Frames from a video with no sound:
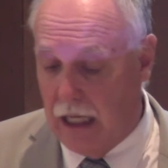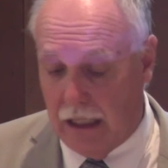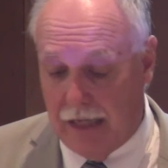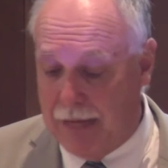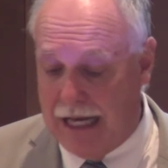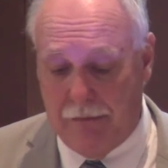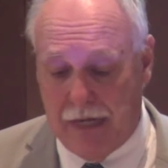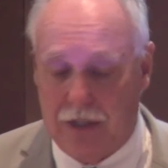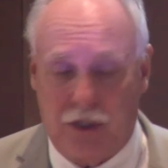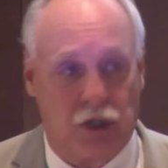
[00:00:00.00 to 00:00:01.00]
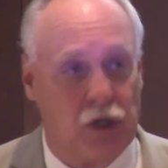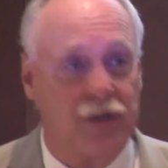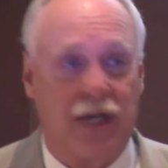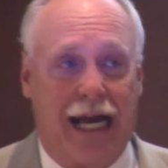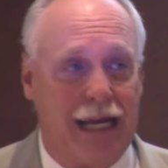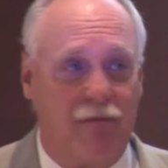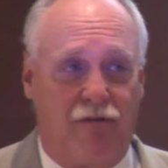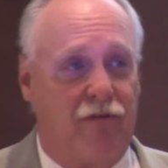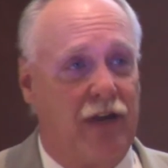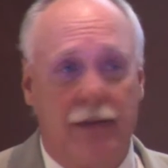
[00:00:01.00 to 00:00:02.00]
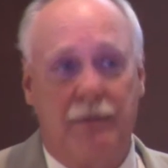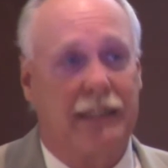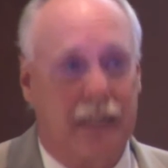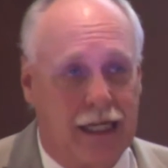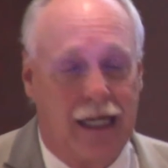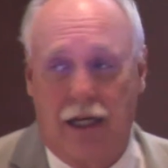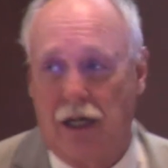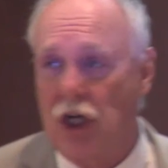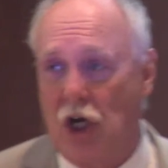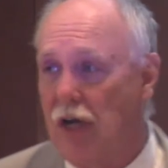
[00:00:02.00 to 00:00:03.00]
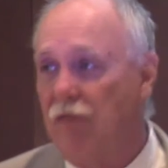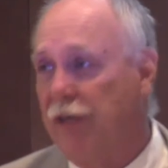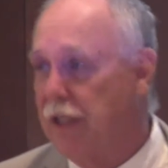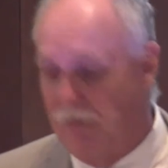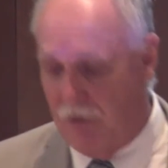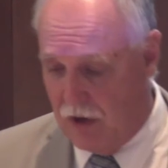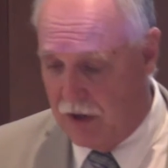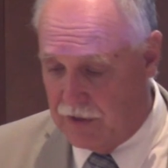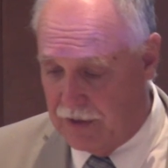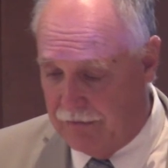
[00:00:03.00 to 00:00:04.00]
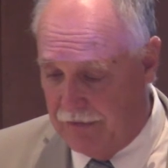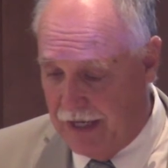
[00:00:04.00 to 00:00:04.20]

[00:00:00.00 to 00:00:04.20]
Like many ministers, I am famously conflict averse.